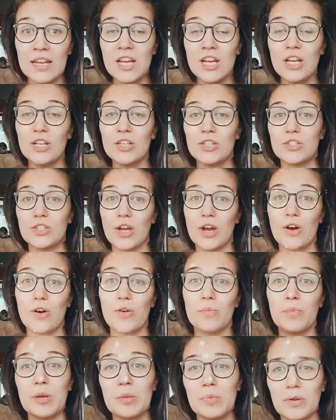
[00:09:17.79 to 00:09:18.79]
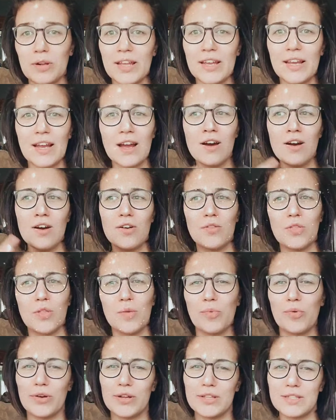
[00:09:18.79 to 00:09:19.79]
So people are like, "Oh, the
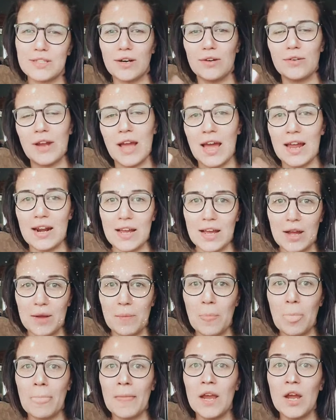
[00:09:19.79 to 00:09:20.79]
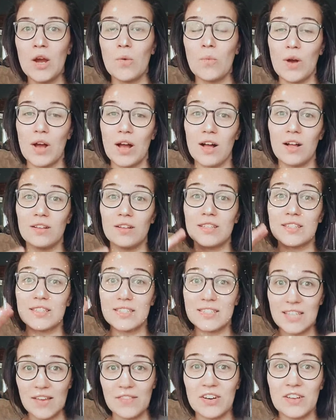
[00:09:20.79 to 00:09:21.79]
points don't add up." Well,
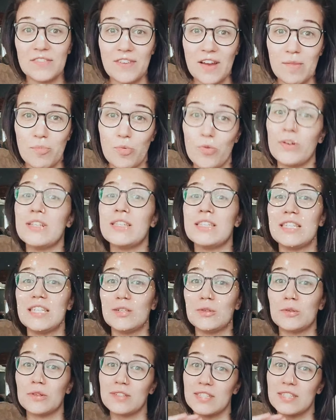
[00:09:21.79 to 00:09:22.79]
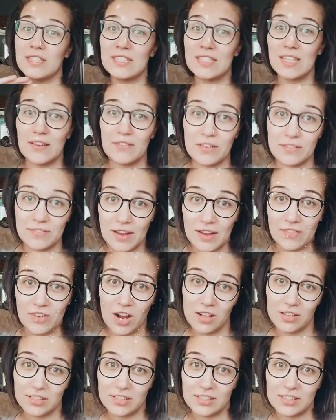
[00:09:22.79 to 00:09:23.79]
75 points equals
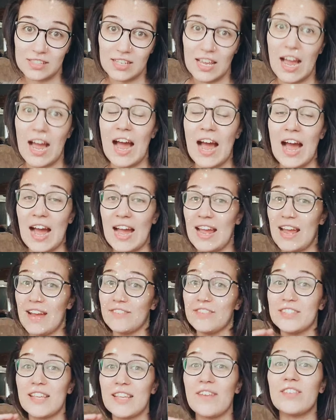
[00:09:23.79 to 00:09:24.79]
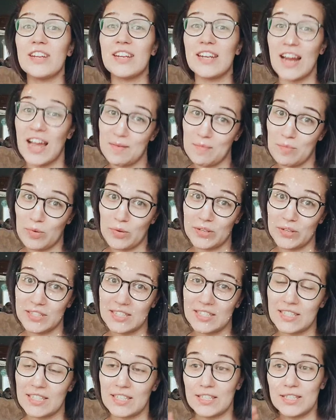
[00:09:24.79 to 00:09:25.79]
$75. I have 79
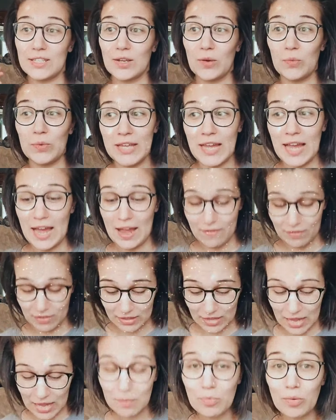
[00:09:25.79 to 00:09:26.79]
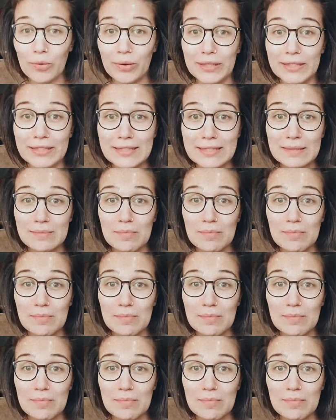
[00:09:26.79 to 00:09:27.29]
points. So we have a lot of points